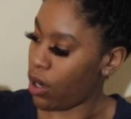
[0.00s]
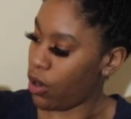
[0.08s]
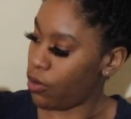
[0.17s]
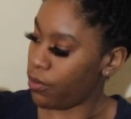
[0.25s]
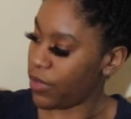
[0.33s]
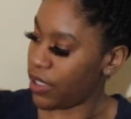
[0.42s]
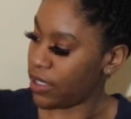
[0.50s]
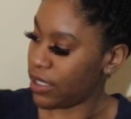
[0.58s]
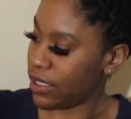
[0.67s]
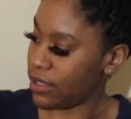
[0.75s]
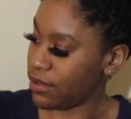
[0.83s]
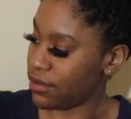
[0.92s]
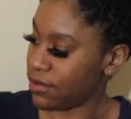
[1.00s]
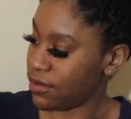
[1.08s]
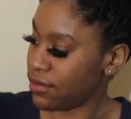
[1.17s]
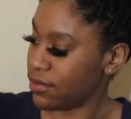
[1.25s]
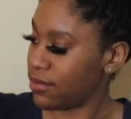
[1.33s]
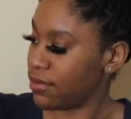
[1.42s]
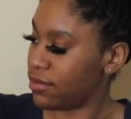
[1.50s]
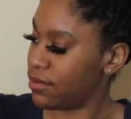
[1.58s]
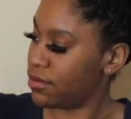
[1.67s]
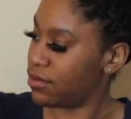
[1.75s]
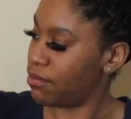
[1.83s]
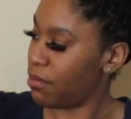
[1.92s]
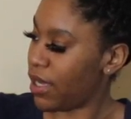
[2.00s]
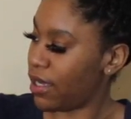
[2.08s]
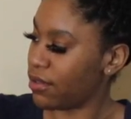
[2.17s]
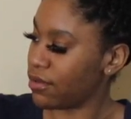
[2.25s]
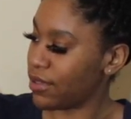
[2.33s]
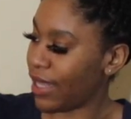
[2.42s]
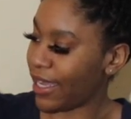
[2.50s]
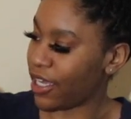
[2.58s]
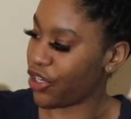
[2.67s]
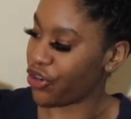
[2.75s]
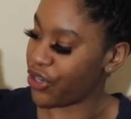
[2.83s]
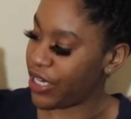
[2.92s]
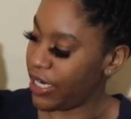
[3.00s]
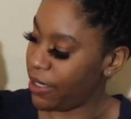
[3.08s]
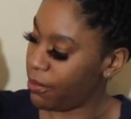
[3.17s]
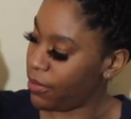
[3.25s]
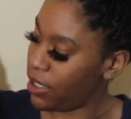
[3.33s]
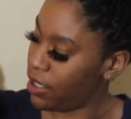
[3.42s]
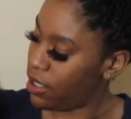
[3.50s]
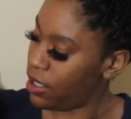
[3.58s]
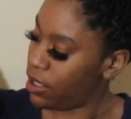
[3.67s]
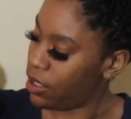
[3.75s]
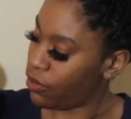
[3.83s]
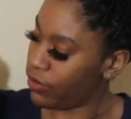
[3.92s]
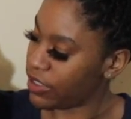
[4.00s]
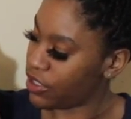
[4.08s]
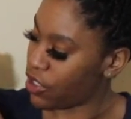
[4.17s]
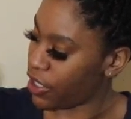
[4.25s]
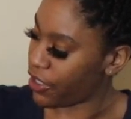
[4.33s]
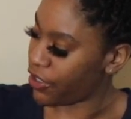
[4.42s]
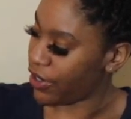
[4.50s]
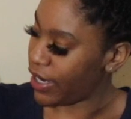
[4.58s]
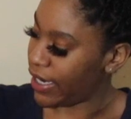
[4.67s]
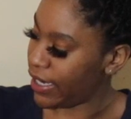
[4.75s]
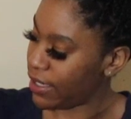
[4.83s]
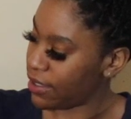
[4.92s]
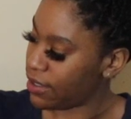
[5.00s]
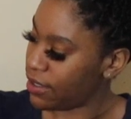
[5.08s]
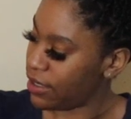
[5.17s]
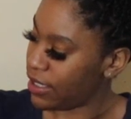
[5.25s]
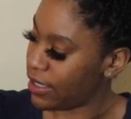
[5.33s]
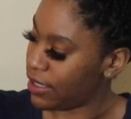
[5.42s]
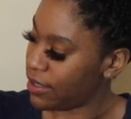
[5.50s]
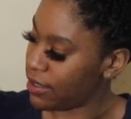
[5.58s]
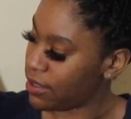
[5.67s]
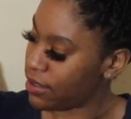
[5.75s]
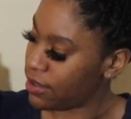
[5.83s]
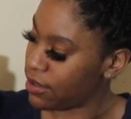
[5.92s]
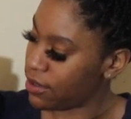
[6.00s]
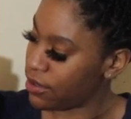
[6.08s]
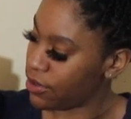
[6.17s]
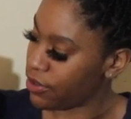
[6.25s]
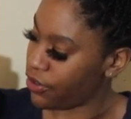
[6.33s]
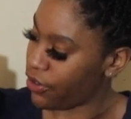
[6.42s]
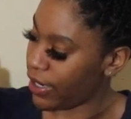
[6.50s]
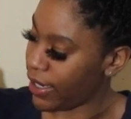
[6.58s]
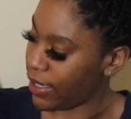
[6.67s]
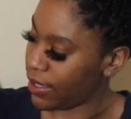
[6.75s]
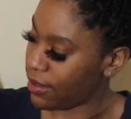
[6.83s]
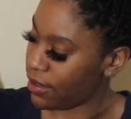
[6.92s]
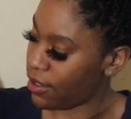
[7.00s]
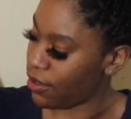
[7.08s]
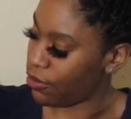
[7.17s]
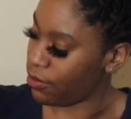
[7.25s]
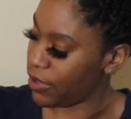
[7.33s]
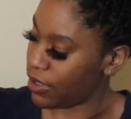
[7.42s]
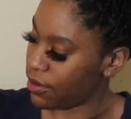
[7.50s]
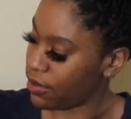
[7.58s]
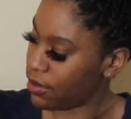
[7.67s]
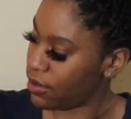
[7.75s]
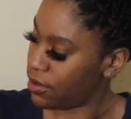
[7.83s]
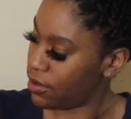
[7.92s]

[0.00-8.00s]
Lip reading: Oatmeal and like a cream with dark gray, then gray and oatmeal.